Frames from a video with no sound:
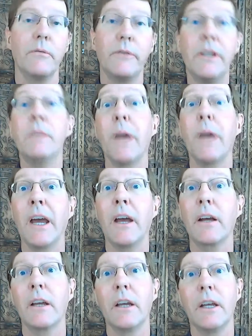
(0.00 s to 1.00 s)

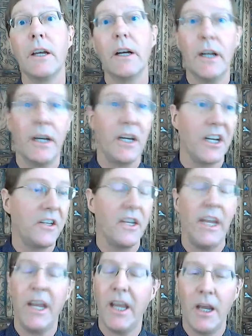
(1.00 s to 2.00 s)
feedback on an
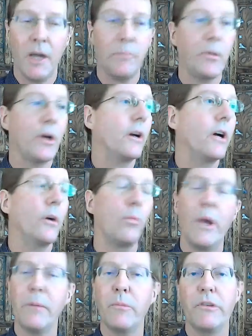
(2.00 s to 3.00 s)
app, a, a
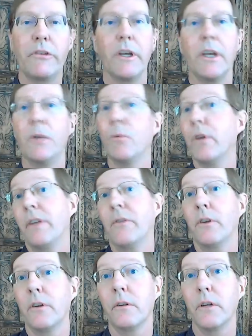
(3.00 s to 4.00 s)
website,
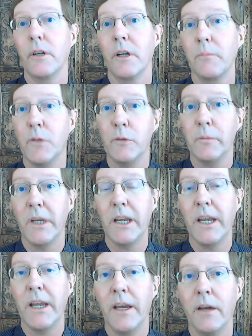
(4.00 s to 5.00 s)
whatever um, you may
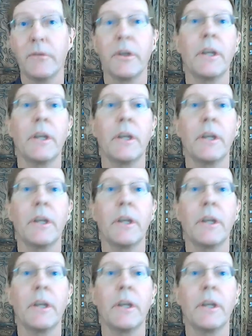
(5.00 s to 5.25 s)
have.